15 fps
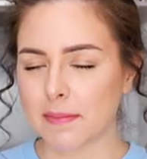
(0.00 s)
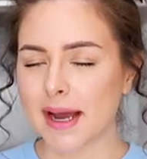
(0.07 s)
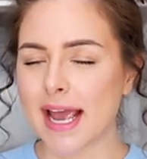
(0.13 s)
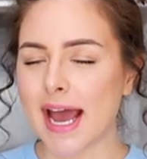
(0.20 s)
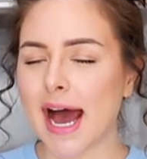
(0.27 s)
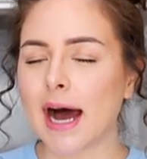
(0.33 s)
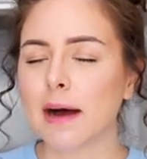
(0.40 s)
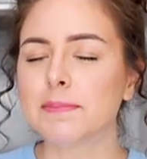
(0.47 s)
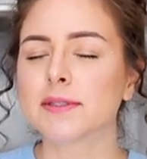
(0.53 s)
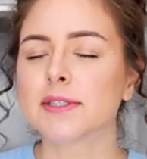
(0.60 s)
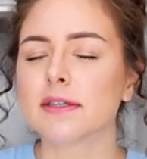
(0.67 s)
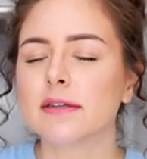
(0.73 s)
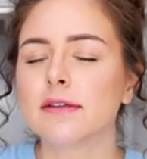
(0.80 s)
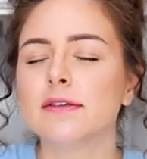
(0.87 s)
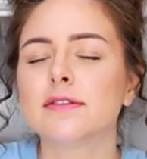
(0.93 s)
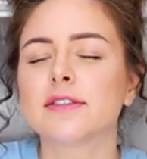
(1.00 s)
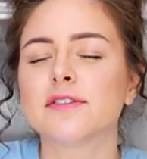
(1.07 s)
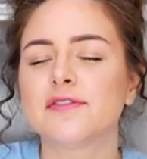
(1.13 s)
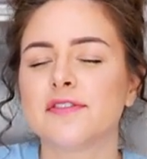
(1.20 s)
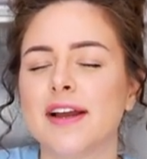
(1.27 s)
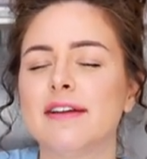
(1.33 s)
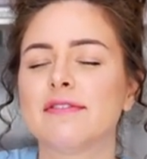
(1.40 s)
my absolute
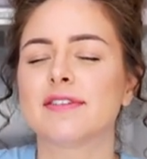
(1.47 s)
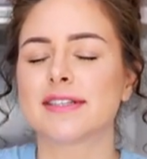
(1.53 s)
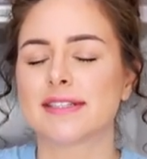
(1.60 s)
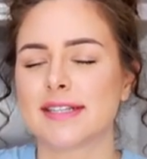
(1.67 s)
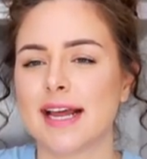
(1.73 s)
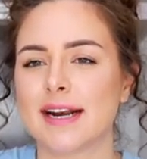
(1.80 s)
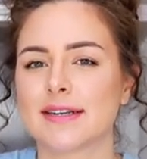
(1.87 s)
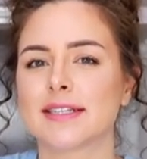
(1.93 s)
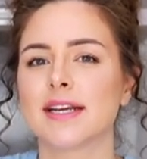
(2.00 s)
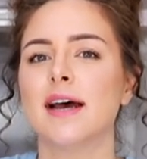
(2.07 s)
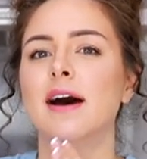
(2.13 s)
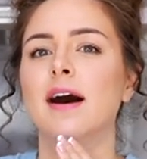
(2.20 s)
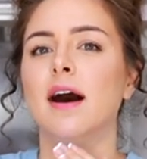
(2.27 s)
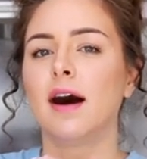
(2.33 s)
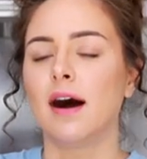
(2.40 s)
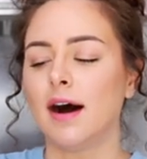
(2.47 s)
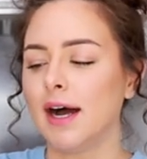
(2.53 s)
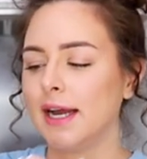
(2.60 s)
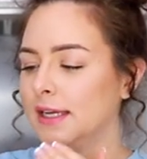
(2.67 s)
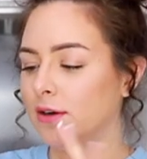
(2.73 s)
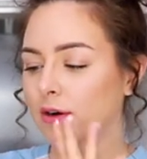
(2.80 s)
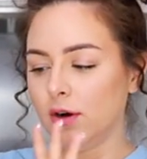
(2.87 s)
favorite scent,
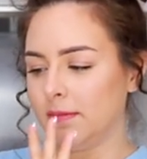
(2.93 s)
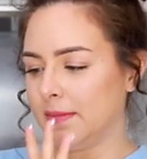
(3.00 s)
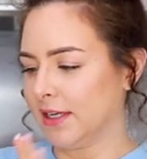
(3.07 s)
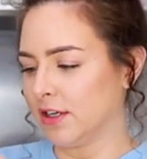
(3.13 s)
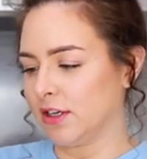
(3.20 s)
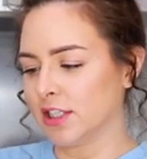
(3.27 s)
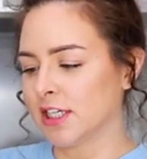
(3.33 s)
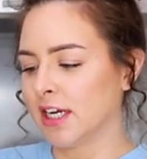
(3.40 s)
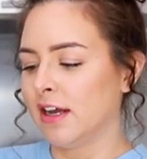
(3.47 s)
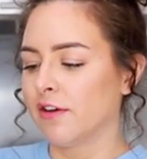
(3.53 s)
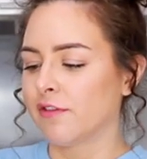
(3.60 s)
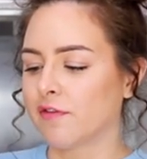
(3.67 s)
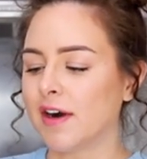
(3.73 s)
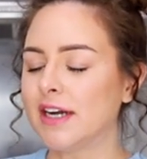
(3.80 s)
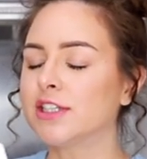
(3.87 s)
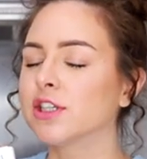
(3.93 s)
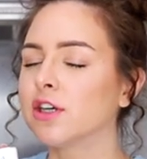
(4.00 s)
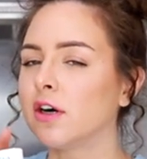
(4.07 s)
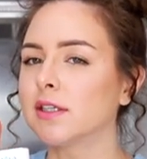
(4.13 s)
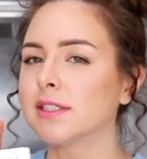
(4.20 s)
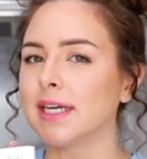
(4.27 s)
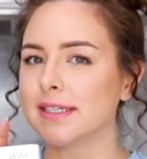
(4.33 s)
I, oh my gosh, fresh
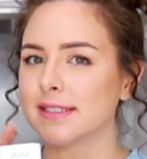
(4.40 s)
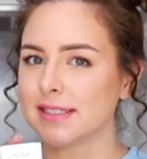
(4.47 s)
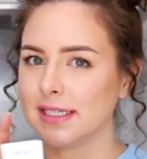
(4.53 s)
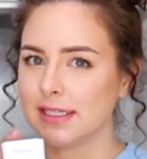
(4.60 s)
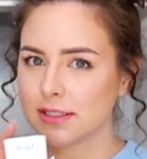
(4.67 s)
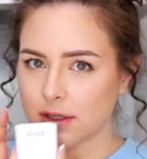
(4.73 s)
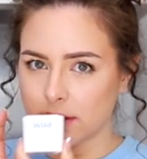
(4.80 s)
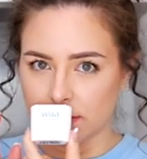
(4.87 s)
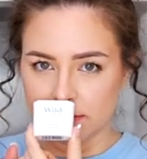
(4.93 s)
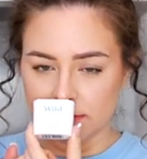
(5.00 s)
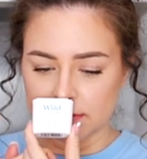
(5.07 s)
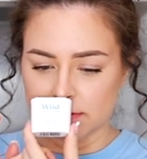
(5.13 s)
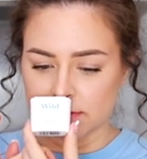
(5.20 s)
cotton and sea salt.